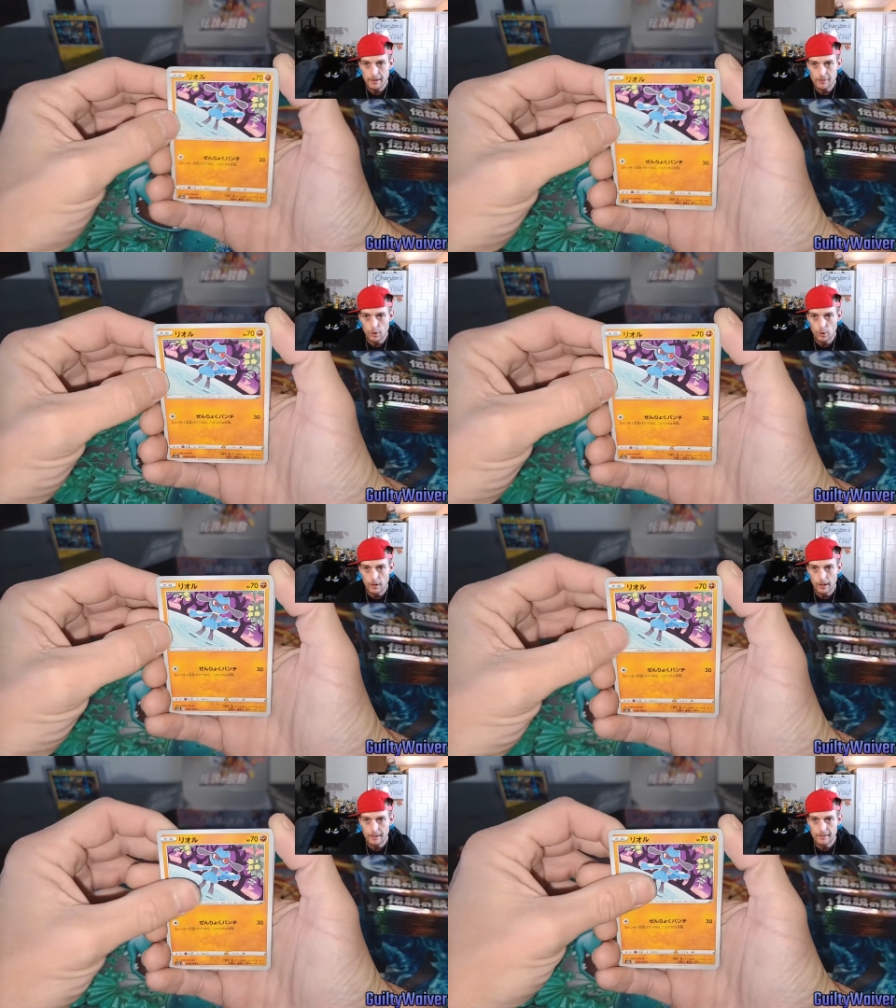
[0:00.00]
I have to hold
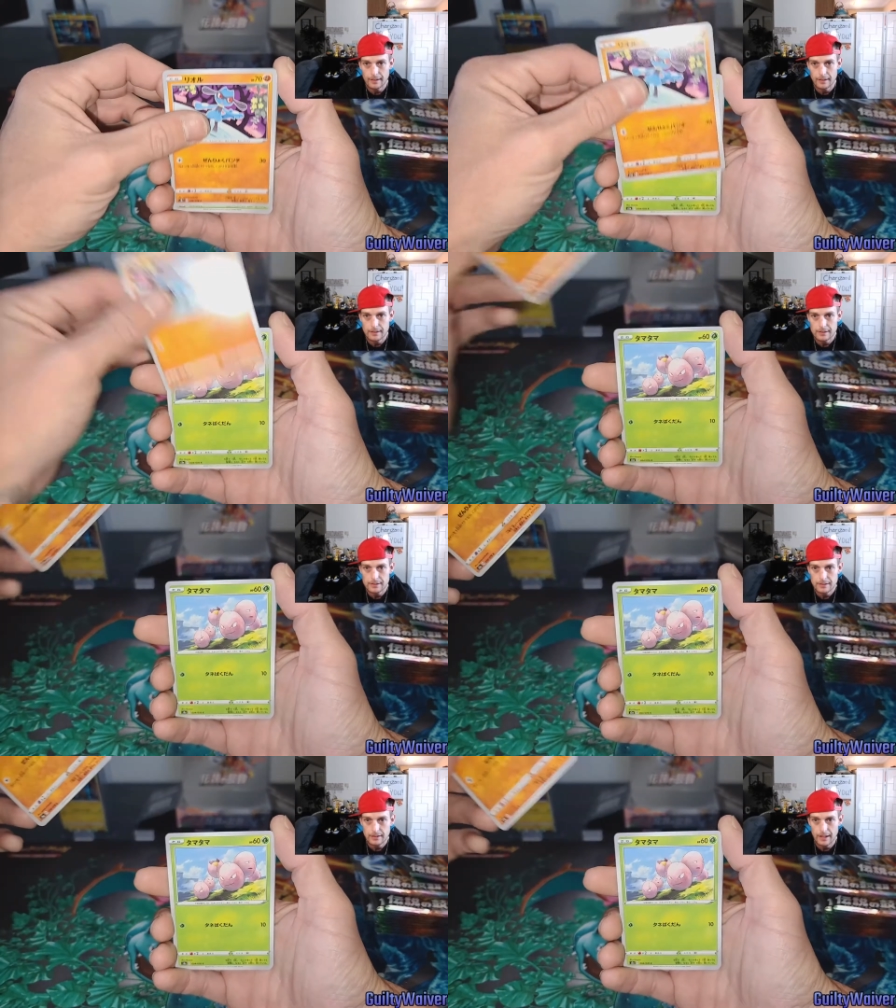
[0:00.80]
it like
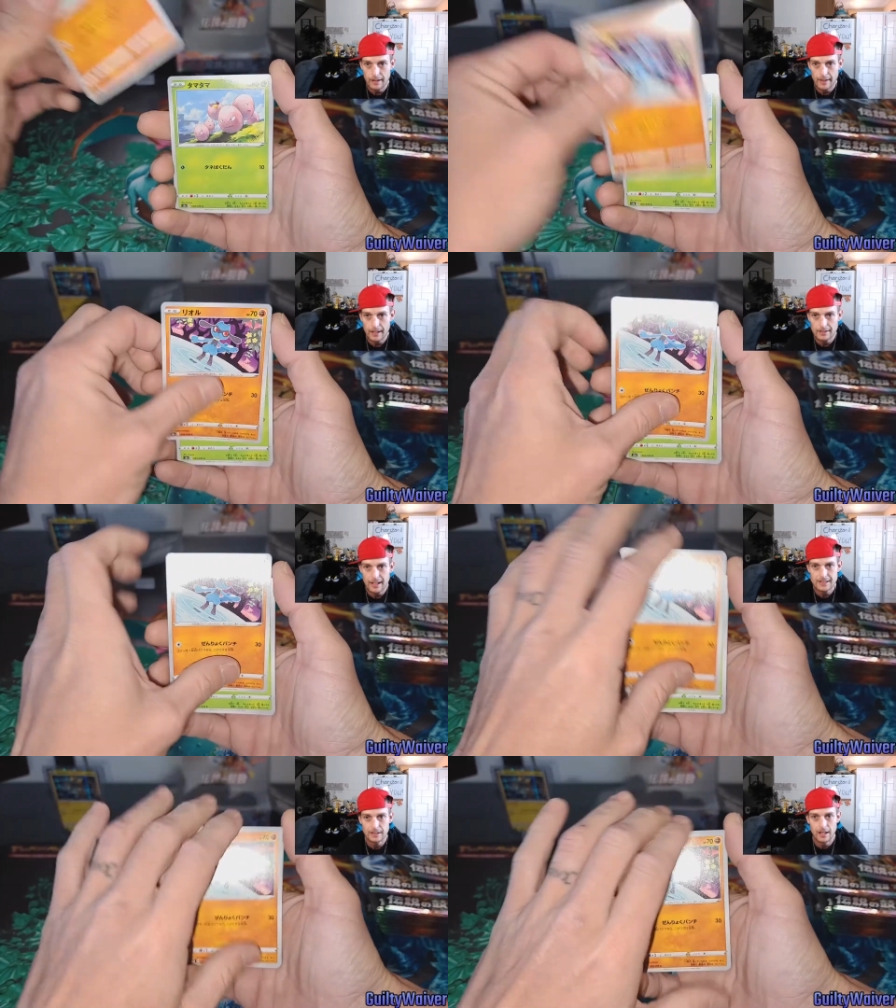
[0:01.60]
this. Yeah, that
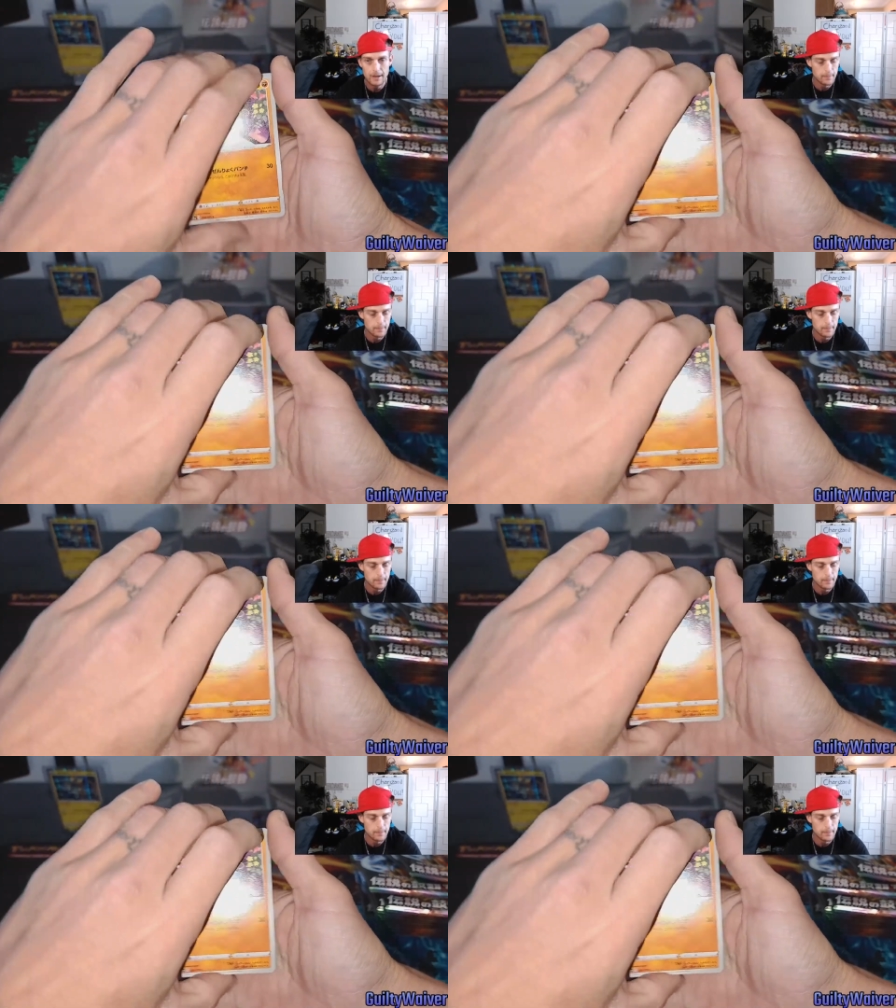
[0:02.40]
that's a lot